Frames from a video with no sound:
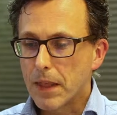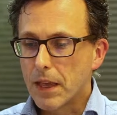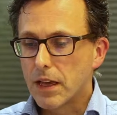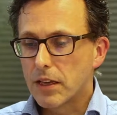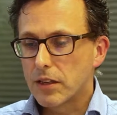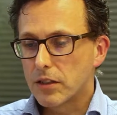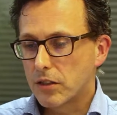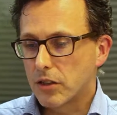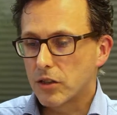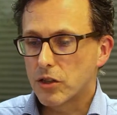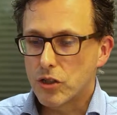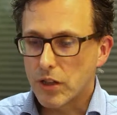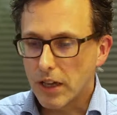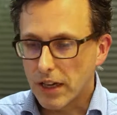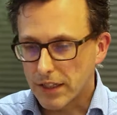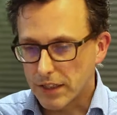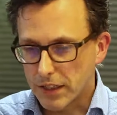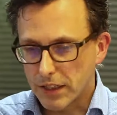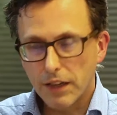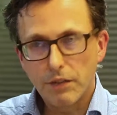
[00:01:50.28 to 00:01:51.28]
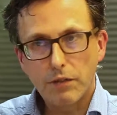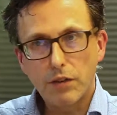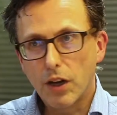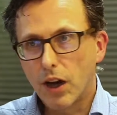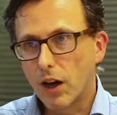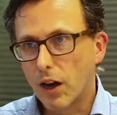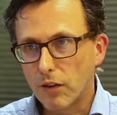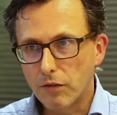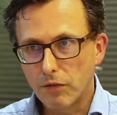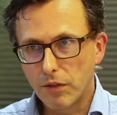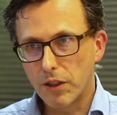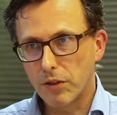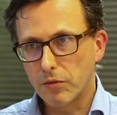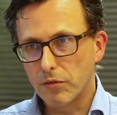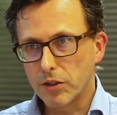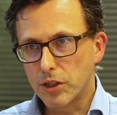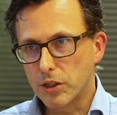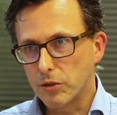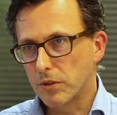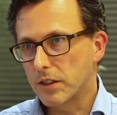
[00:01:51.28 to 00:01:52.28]
Such as if you're halfway
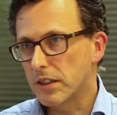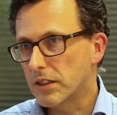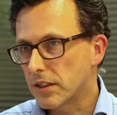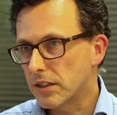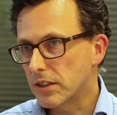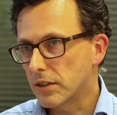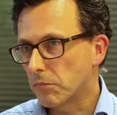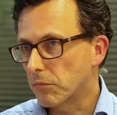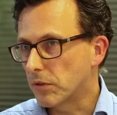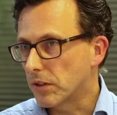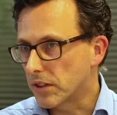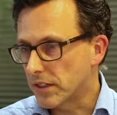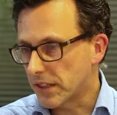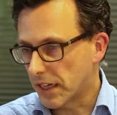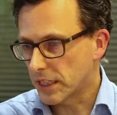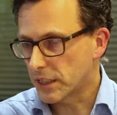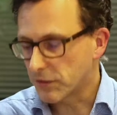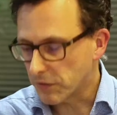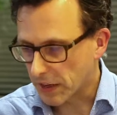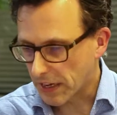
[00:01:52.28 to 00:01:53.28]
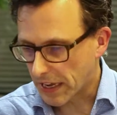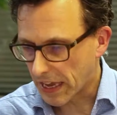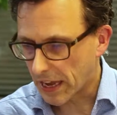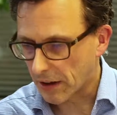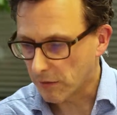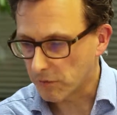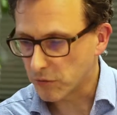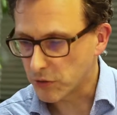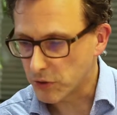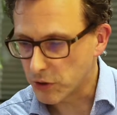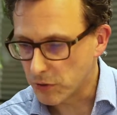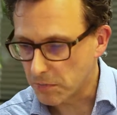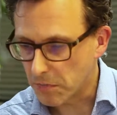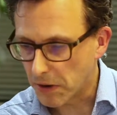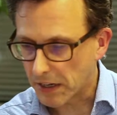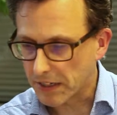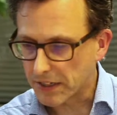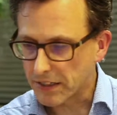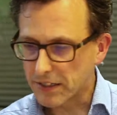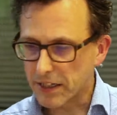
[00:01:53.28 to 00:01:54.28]
through doing someone's set of accounts, you
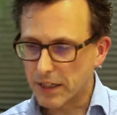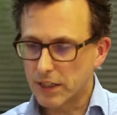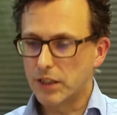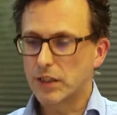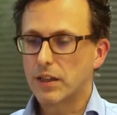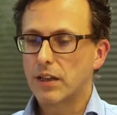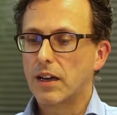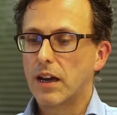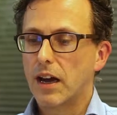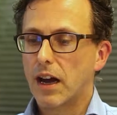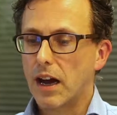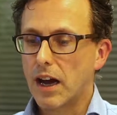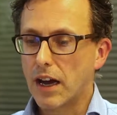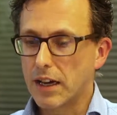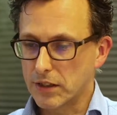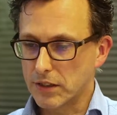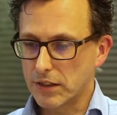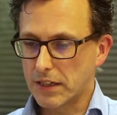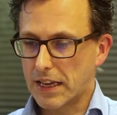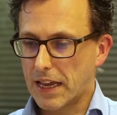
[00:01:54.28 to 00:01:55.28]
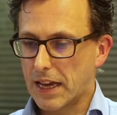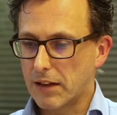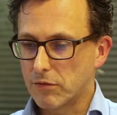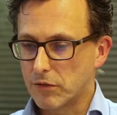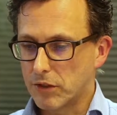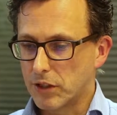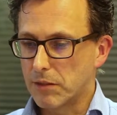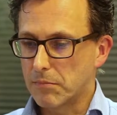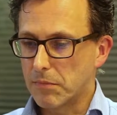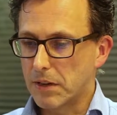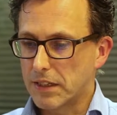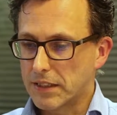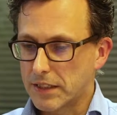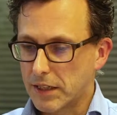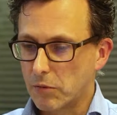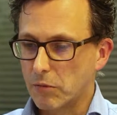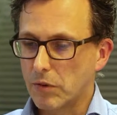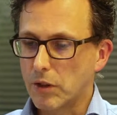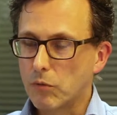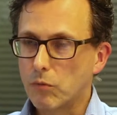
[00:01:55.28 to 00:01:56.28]
might say, as an accountant, you might
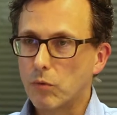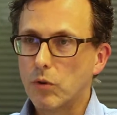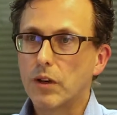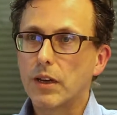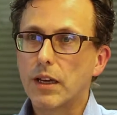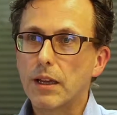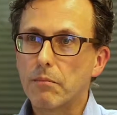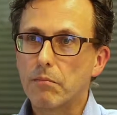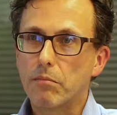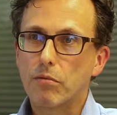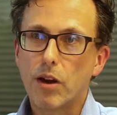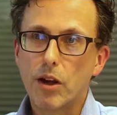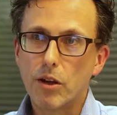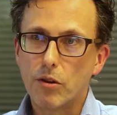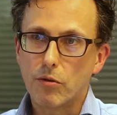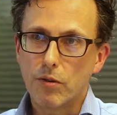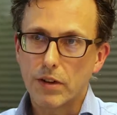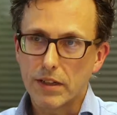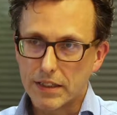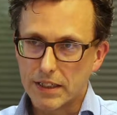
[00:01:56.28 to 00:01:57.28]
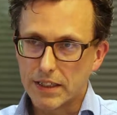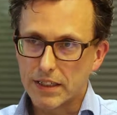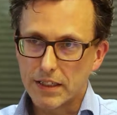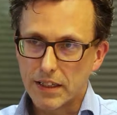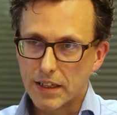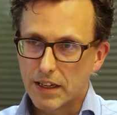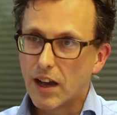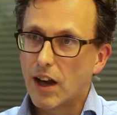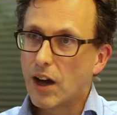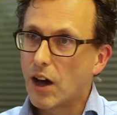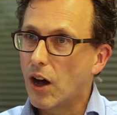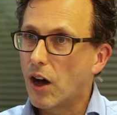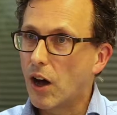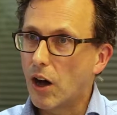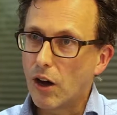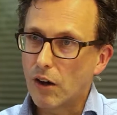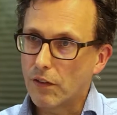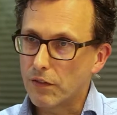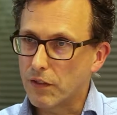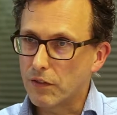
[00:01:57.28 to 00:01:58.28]
say, well, the work in progress is
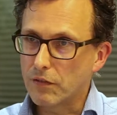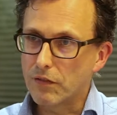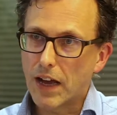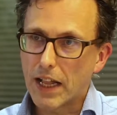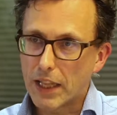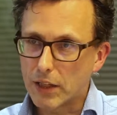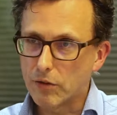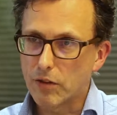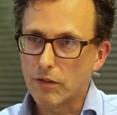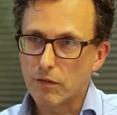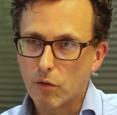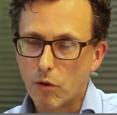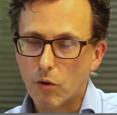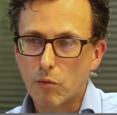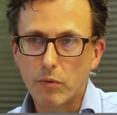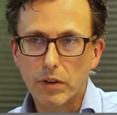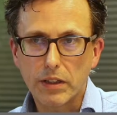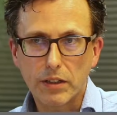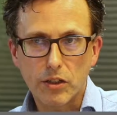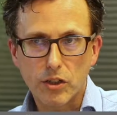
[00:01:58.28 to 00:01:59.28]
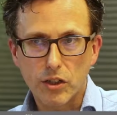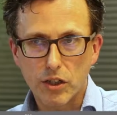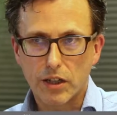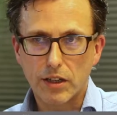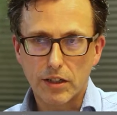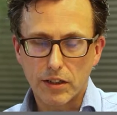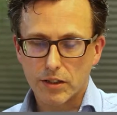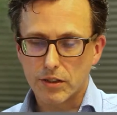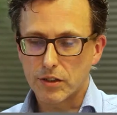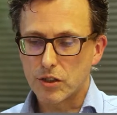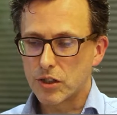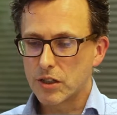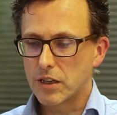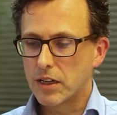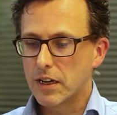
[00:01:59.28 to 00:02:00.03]
half the value of what we'll charge.